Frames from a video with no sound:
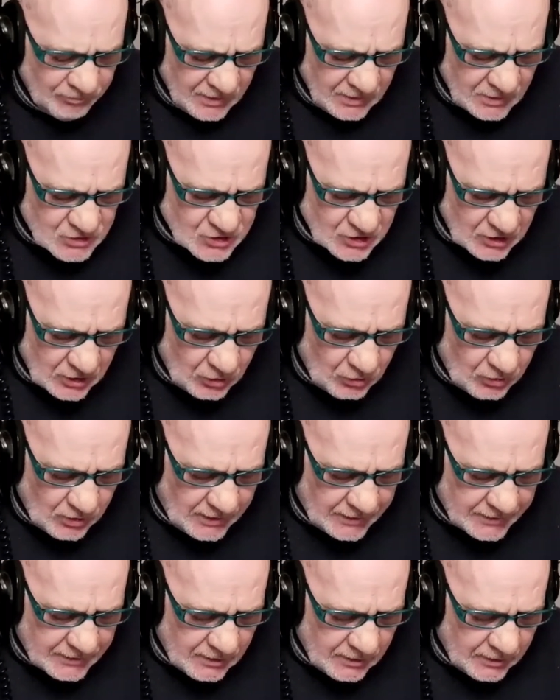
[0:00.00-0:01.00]
So
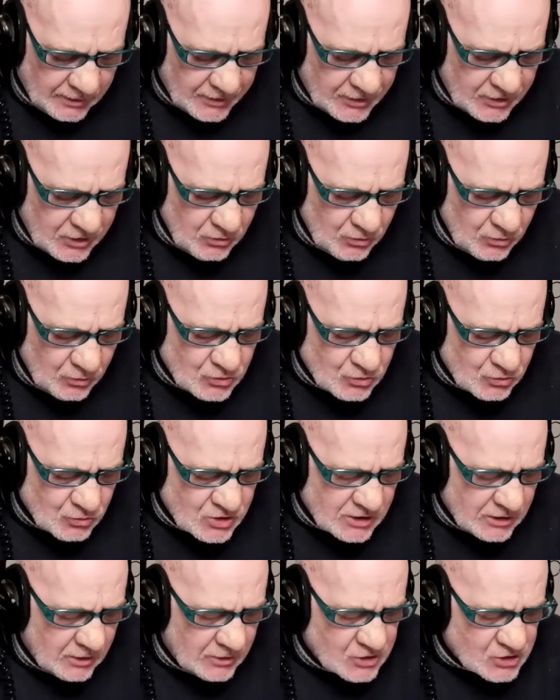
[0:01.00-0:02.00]
I'd like you to
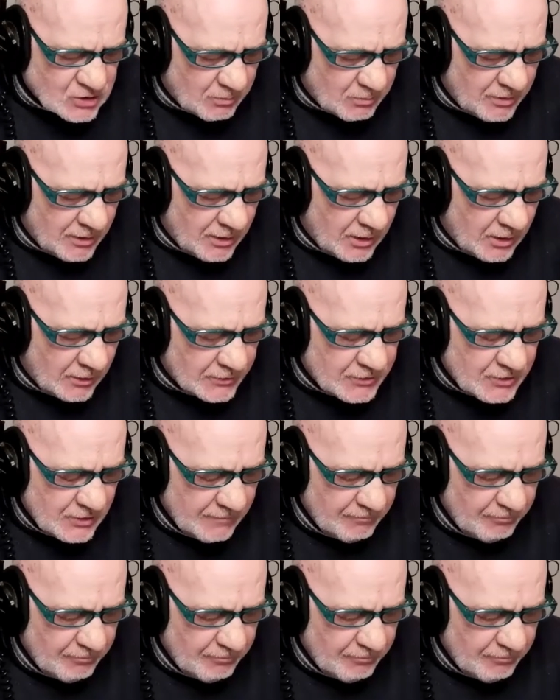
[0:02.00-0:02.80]
tell us about